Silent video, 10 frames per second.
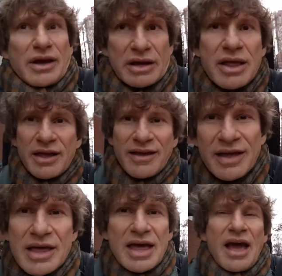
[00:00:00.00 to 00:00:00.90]
there.
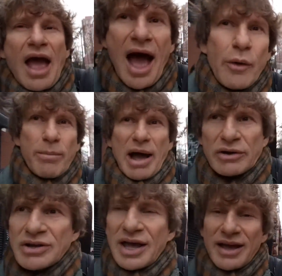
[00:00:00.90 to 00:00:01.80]
How
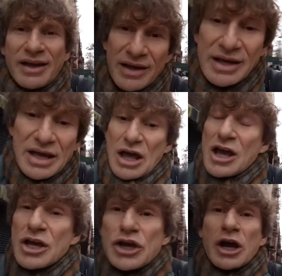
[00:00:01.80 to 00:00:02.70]
about
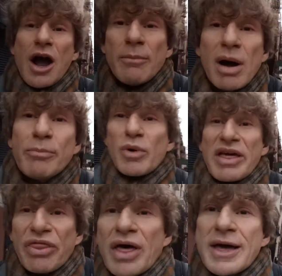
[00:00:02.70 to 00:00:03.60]
you come up
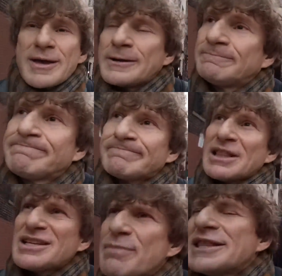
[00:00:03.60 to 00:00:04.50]
with,
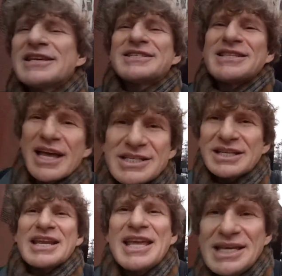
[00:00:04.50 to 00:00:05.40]
let's make this nice
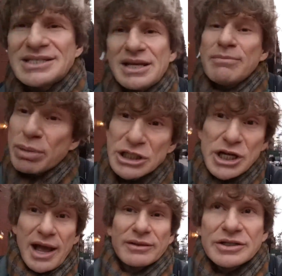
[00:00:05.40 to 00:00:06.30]
and easy but
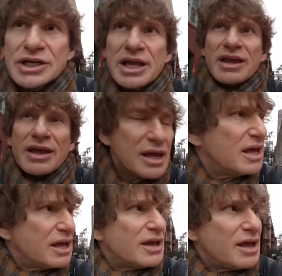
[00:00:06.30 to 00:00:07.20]
challenging.
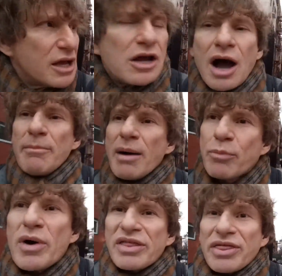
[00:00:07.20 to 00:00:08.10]
Come
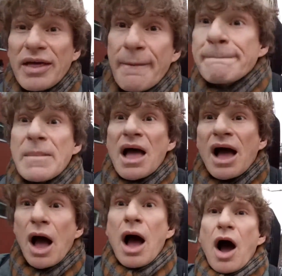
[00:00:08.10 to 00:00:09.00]
up with
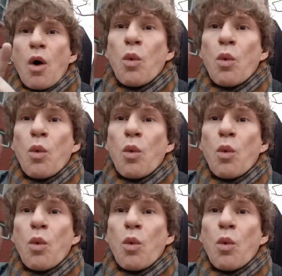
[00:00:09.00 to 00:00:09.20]
a